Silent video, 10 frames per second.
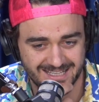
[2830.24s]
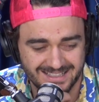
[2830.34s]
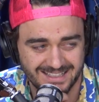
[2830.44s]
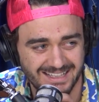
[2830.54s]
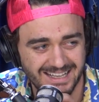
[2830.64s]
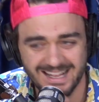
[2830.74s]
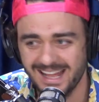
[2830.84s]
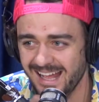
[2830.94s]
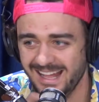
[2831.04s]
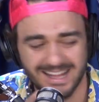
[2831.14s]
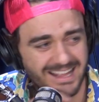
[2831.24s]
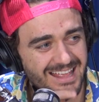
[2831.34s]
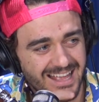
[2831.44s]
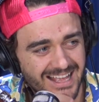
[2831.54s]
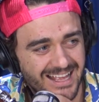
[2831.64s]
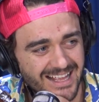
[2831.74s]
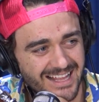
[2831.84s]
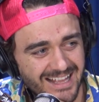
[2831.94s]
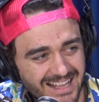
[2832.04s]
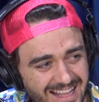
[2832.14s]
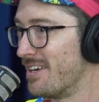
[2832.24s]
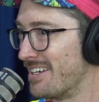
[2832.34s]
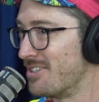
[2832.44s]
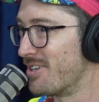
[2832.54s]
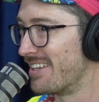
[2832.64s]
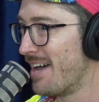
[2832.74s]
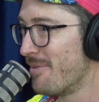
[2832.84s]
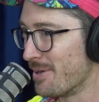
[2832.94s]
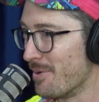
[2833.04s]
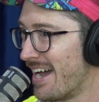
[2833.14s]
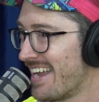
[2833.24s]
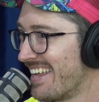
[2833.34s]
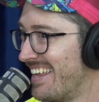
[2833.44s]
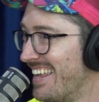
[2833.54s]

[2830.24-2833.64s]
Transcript: Yeah, woo, hang on, let's just fucking drink that one away.